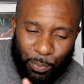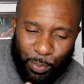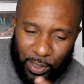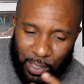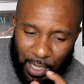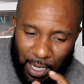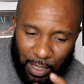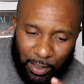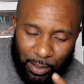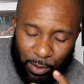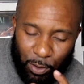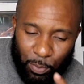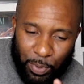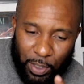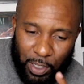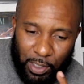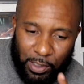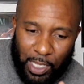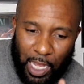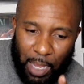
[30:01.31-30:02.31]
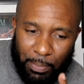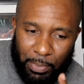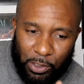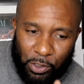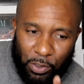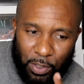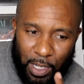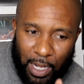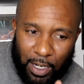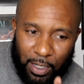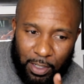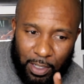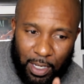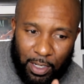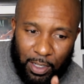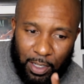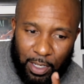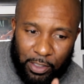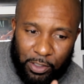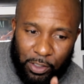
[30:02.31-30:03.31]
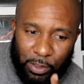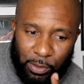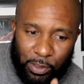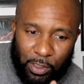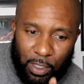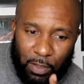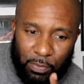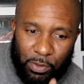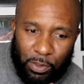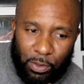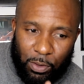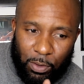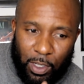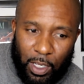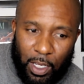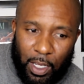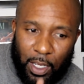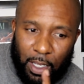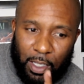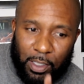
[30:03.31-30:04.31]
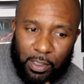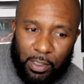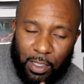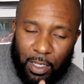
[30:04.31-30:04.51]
but that little bit of time that you got to dedicate yourself to is